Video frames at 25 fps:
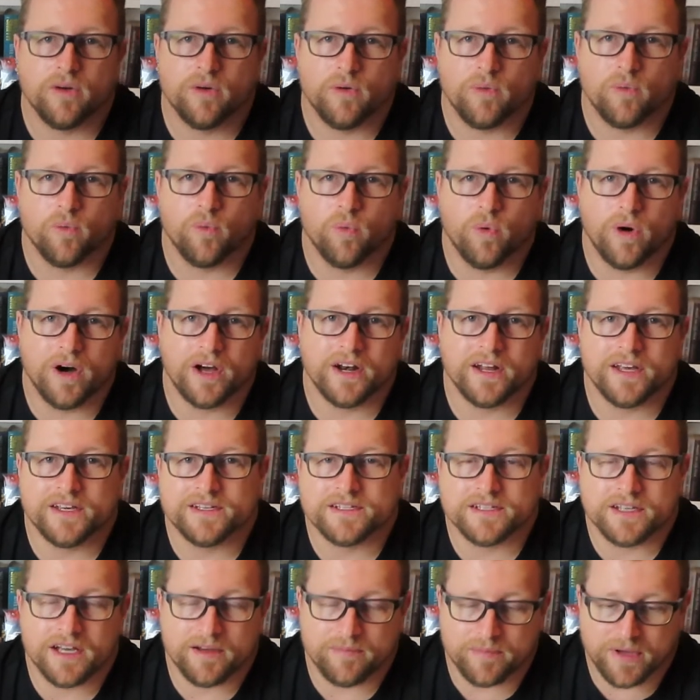What
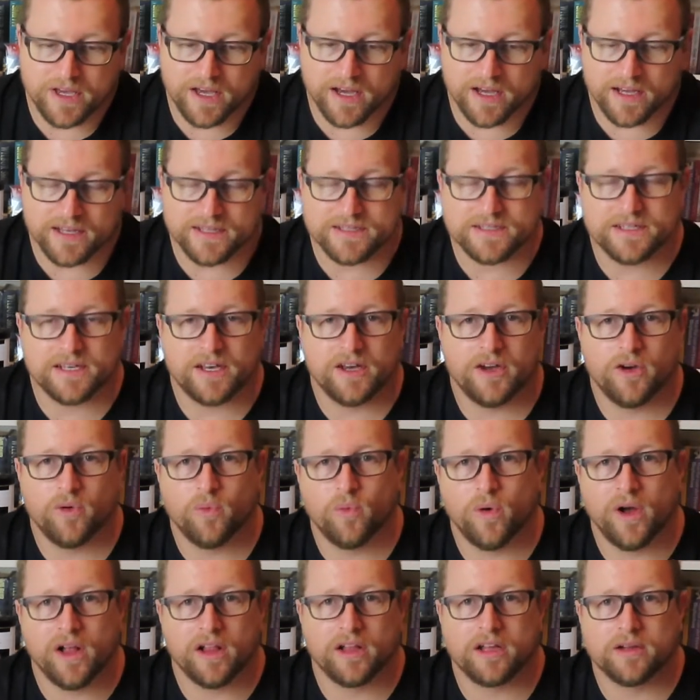is up, guys?
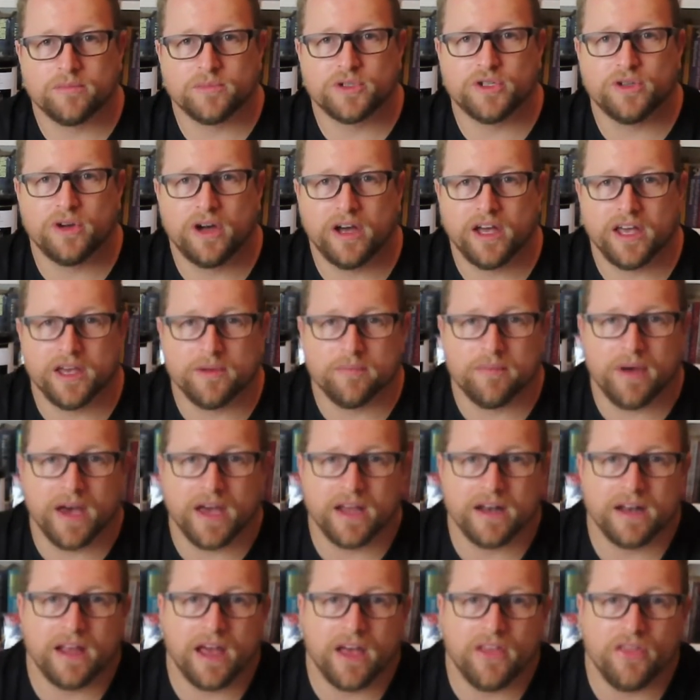Welcome to Iron
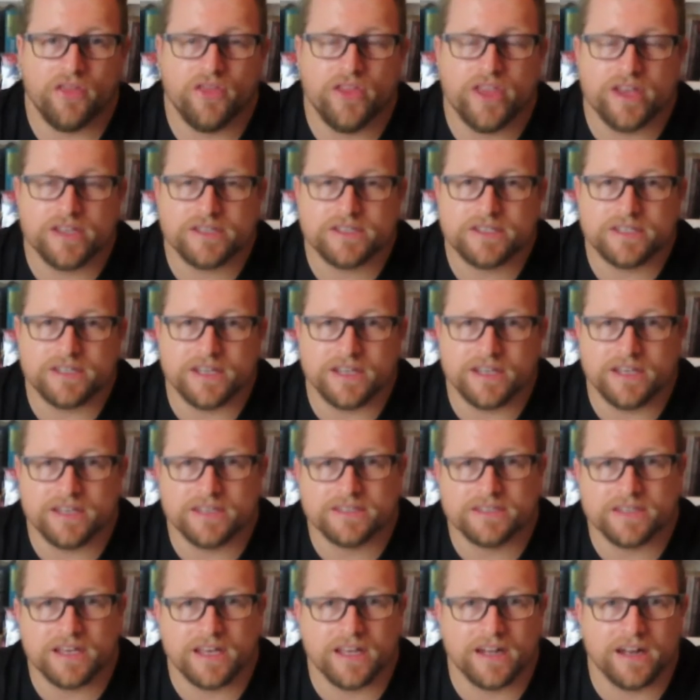Man, and this
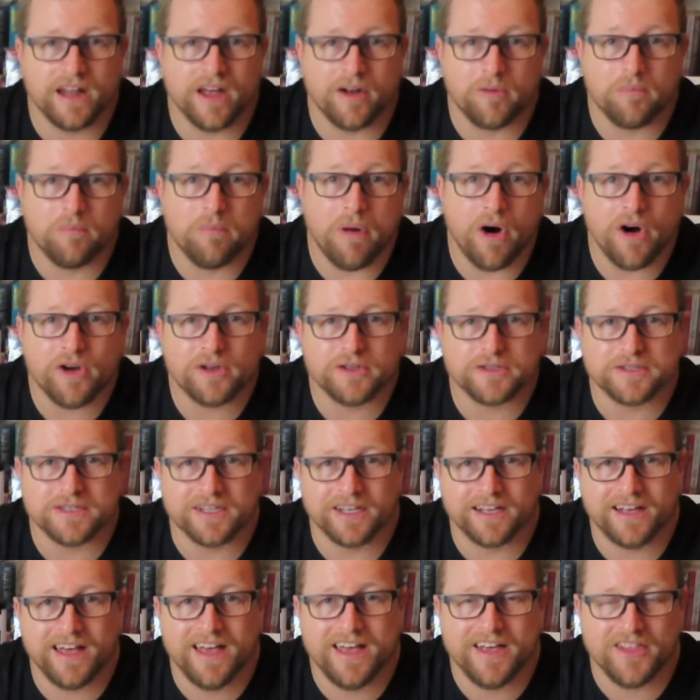is an
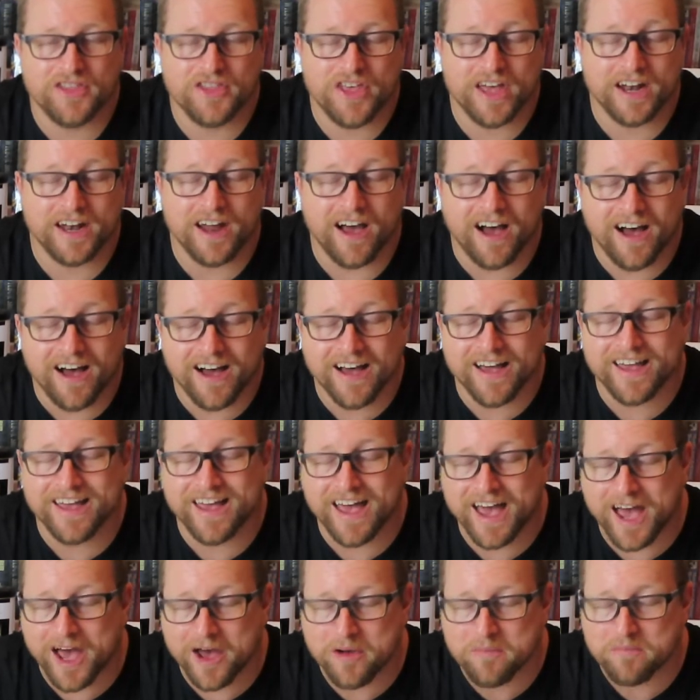unboxing that
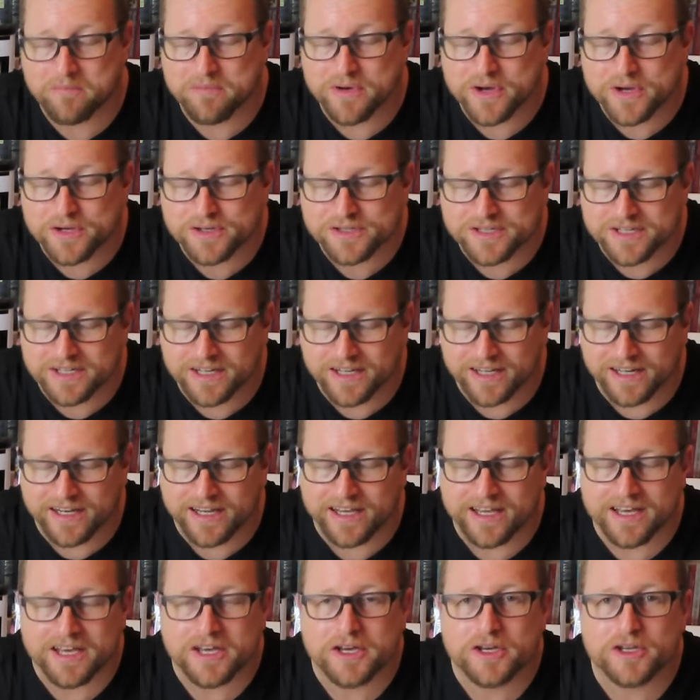I am
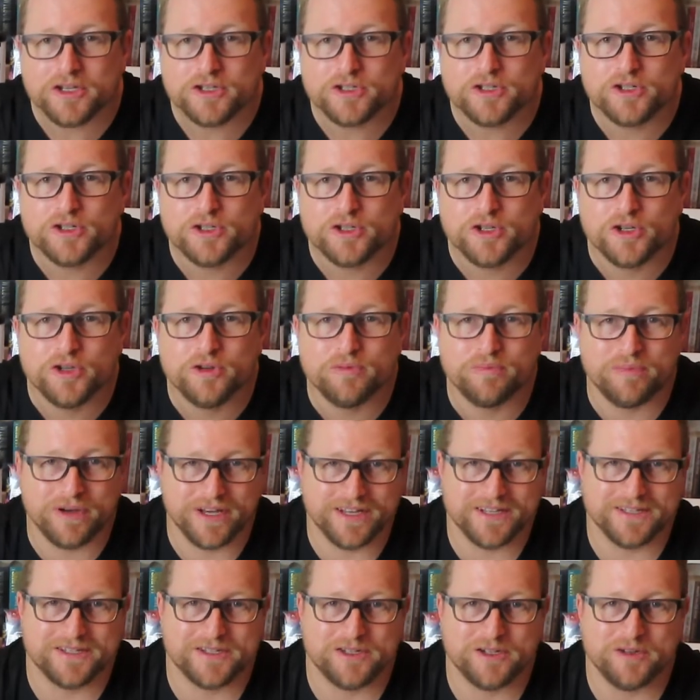personally super
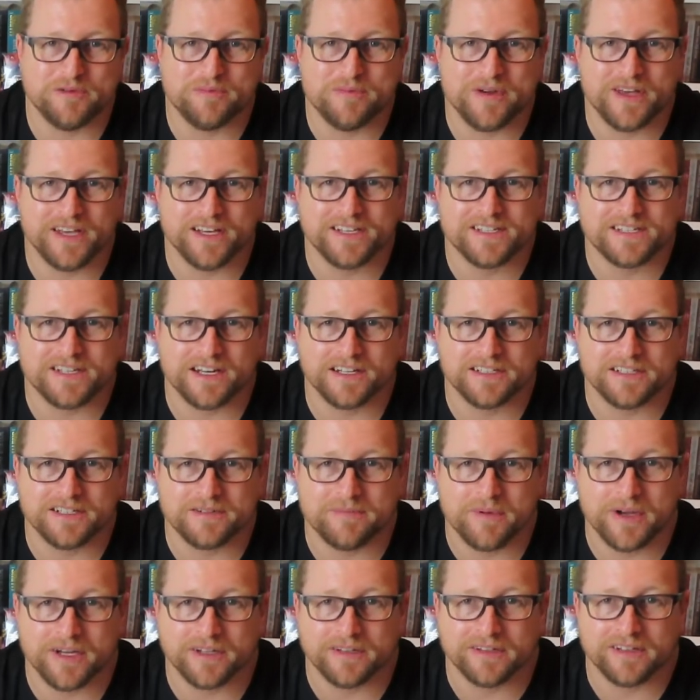excited
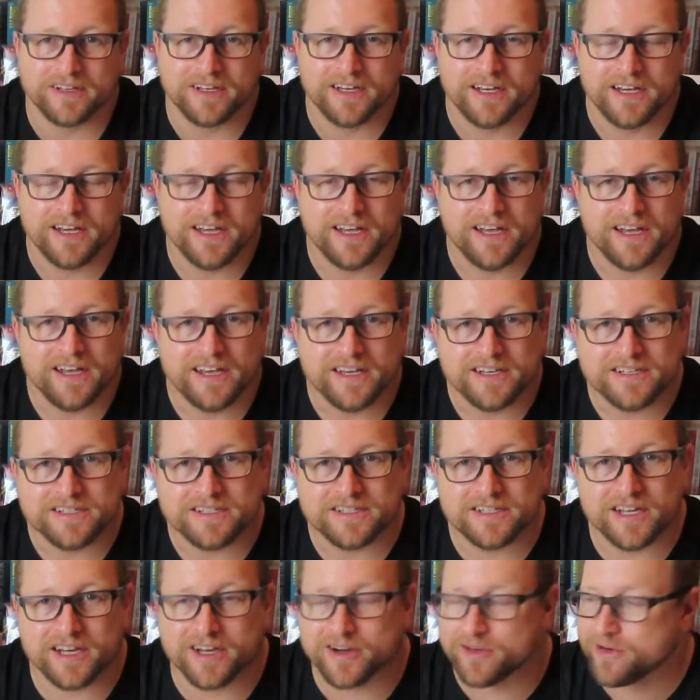about.
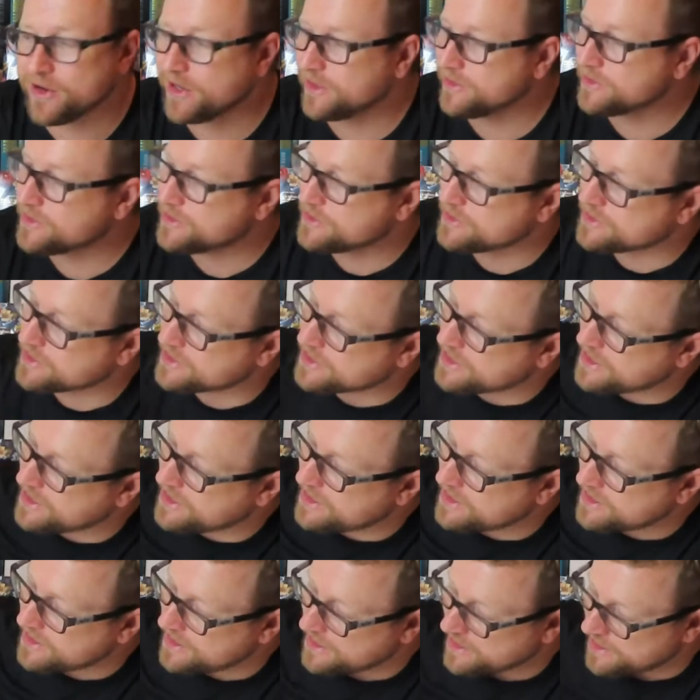Stick around to
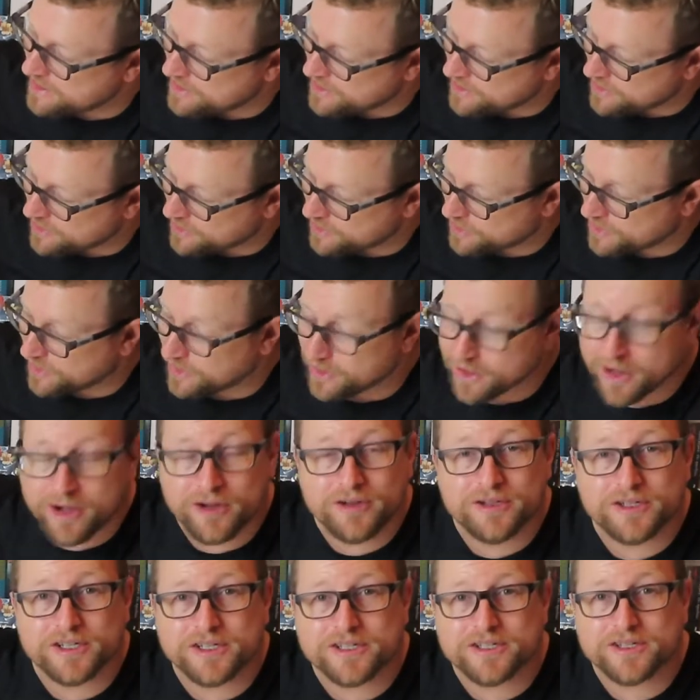see the
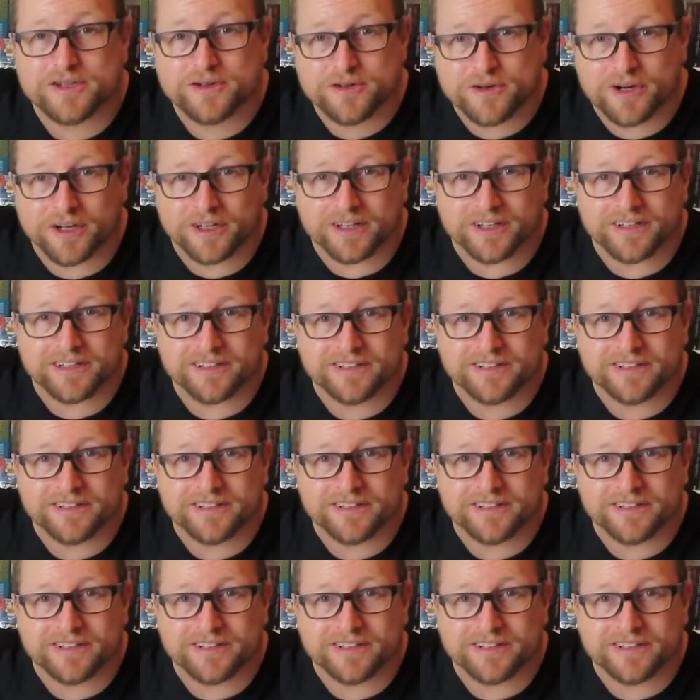LotusGrill.